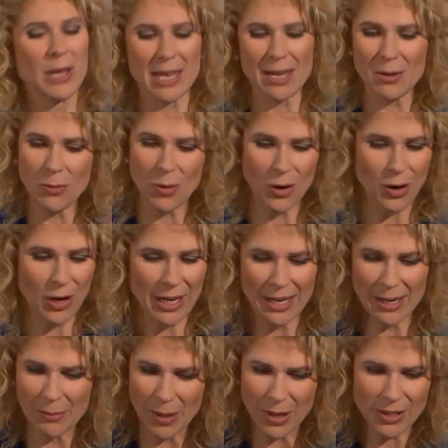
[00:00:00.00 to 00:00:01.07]
we were
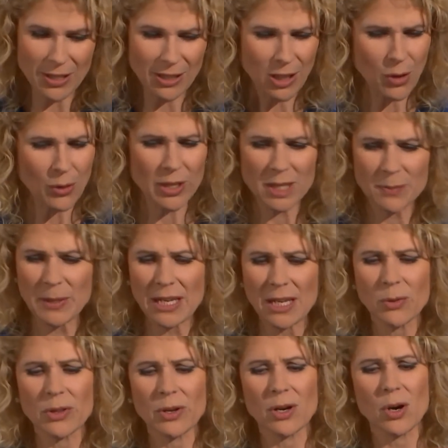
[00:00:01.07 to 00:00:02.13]
in Barcelona
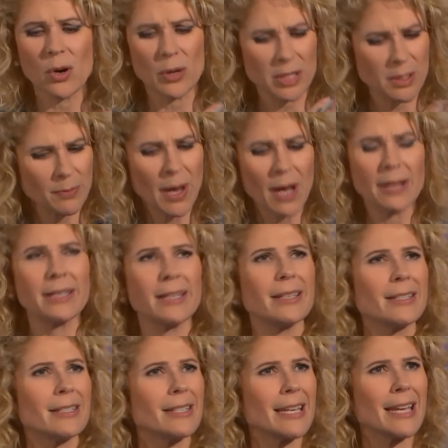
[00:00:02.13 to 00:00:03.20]
speaking with our
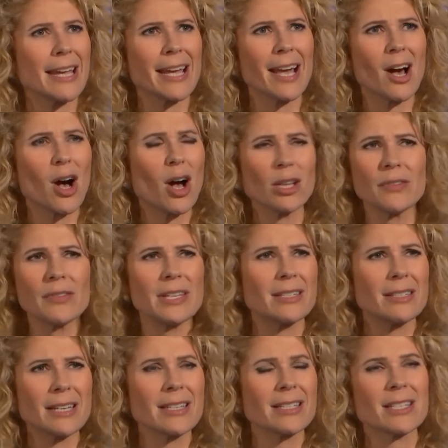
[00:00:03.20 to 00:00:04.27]
correspondent, seeing all of
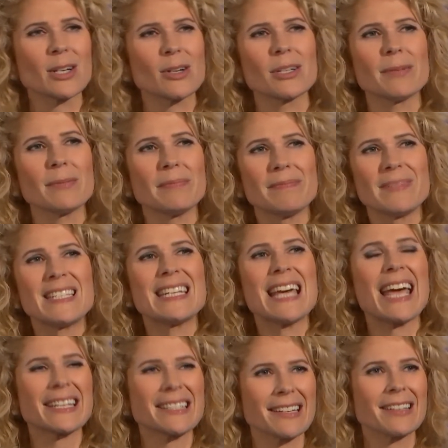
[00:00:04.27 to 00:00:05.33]
these things that are
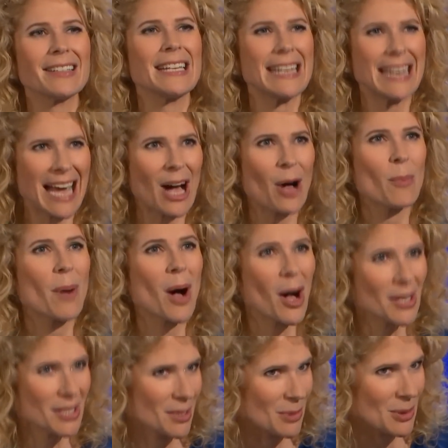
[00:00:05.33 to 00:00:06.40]
technically now
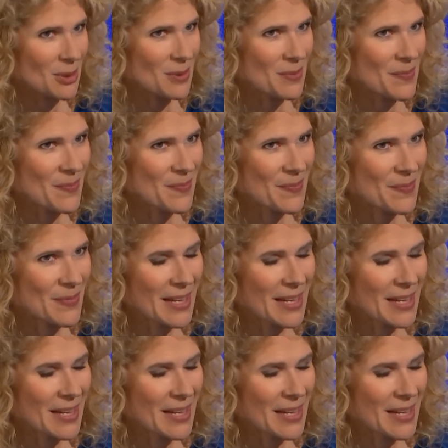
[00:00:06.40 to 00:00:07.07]
possible.